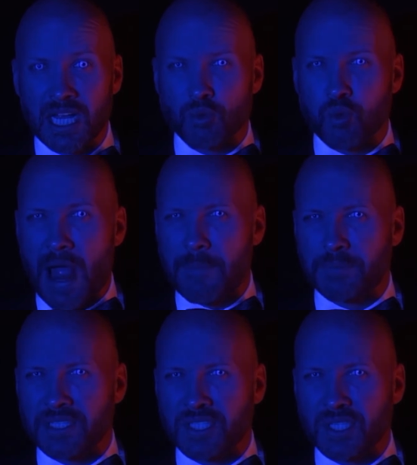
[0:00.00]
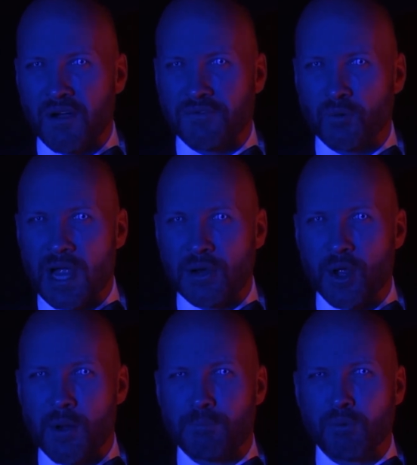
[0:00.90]
It wrapped itself around
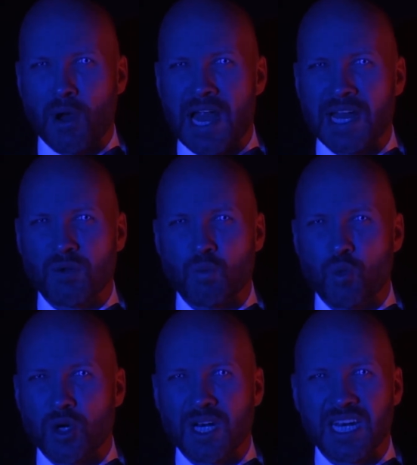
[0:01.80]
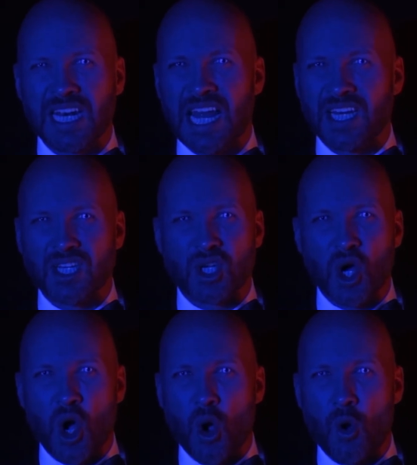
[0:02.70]
her brain and wouldn't let
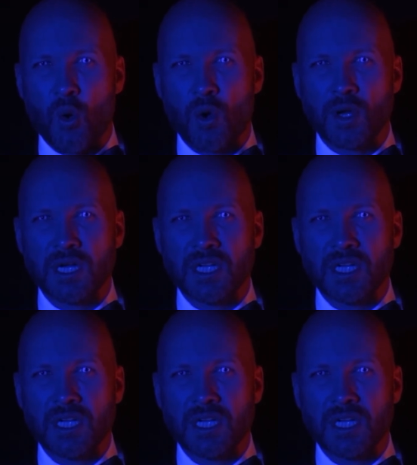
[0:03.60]
go.